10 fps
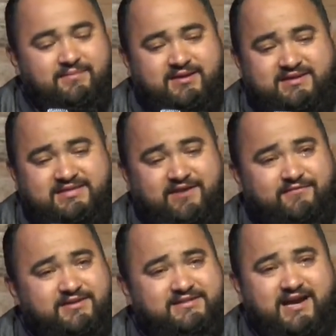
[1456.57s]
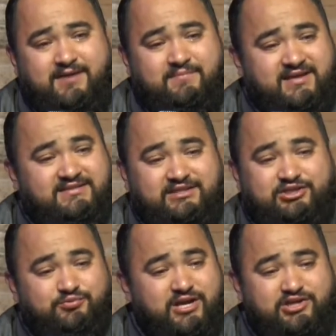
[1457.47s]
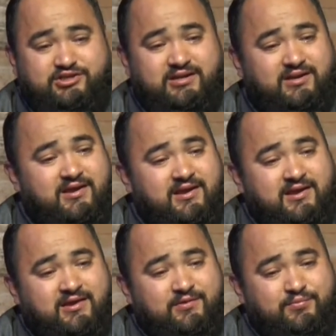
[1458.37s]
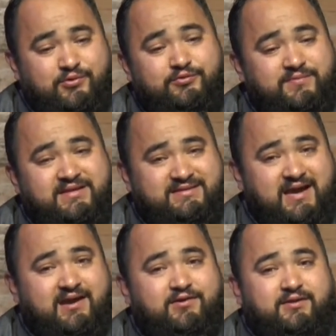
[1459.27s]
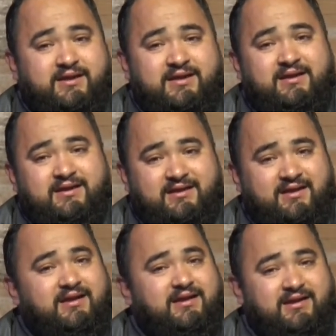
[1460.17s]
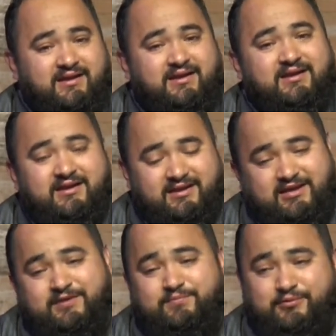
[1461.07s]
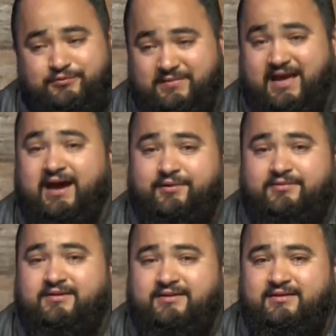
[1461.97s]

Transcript: because every time my situation pulled me down, he pulled me out.